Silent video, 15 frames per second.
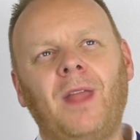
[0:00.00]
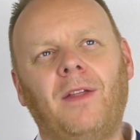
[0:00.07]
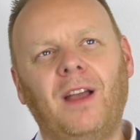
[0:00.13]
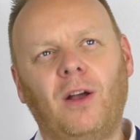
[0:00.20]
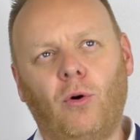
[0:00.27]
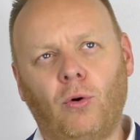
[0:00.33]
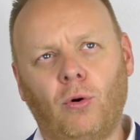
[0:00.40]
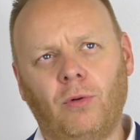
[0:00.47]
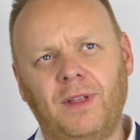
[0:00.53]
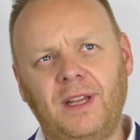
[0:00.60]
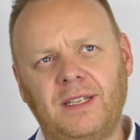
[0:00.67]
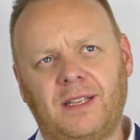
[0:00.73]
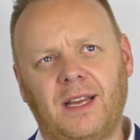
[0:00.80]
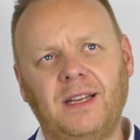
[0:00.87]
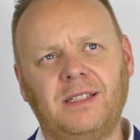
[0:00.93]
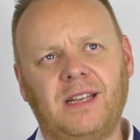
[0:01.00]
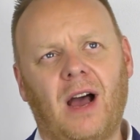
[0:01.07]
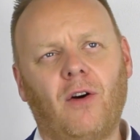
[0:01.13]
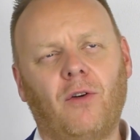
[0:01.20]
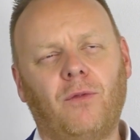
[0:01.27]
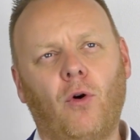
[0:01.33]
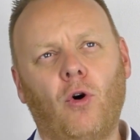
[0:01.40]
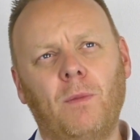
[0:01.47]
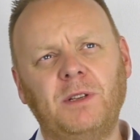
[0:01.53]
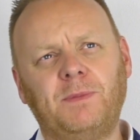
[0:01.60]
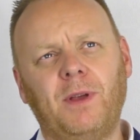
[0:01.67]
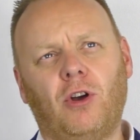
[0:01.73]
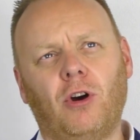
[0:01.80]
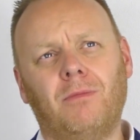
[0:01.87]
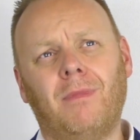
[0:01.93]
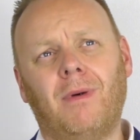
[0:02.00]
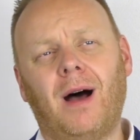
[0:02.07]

I think all these things now have almost become